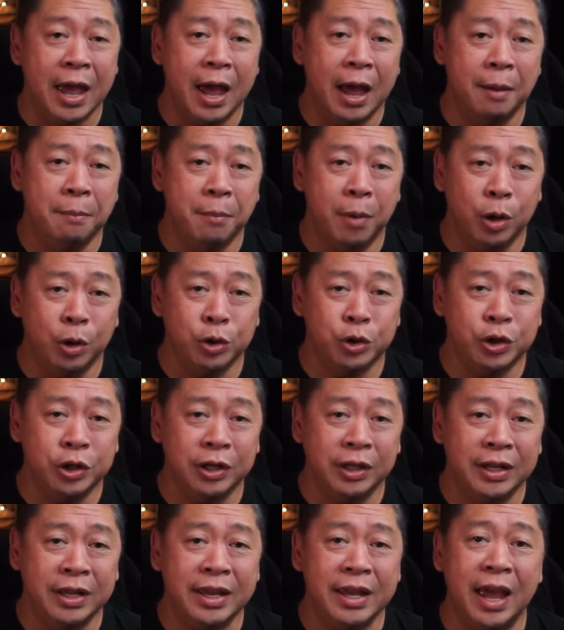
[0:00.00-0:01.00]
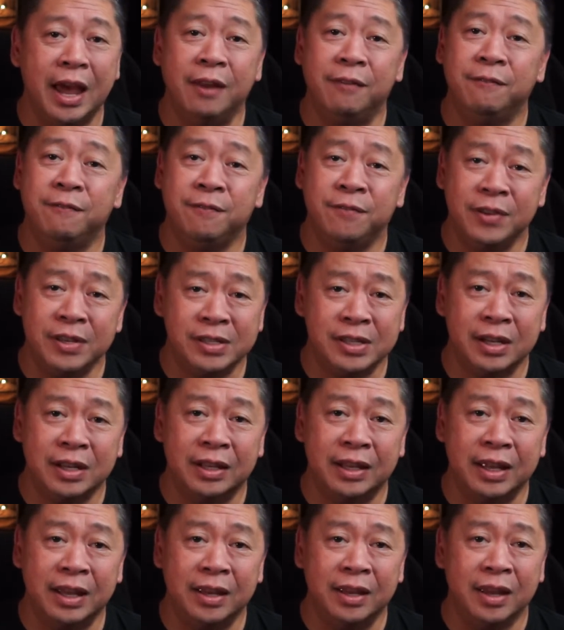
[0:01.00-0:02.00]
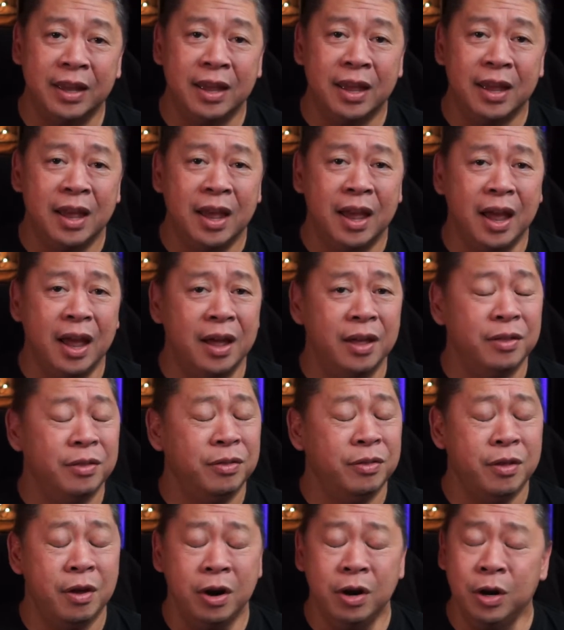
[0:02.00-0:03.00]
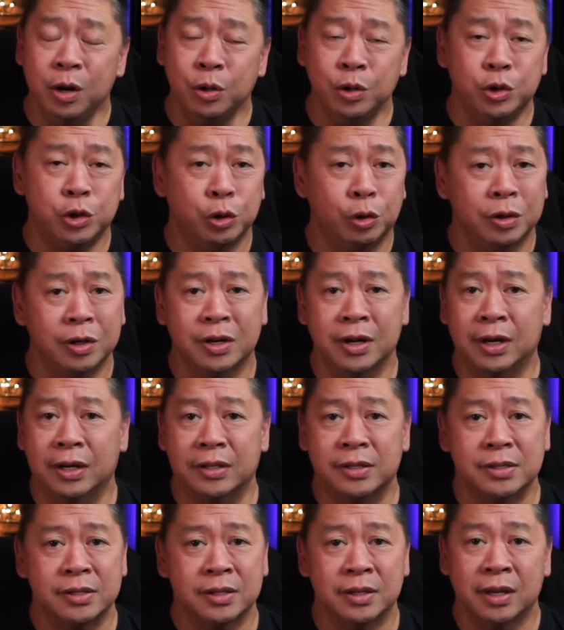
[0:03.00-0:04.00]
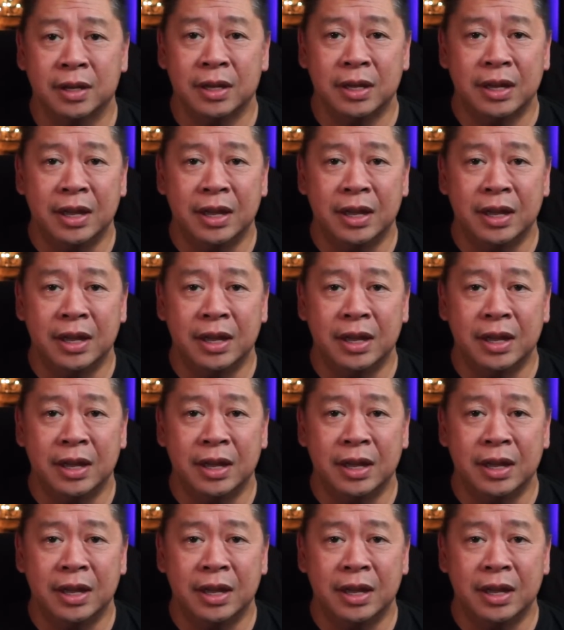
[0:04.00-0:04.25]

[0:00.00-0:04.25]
emotionally, and physically, and there are no shortcuts.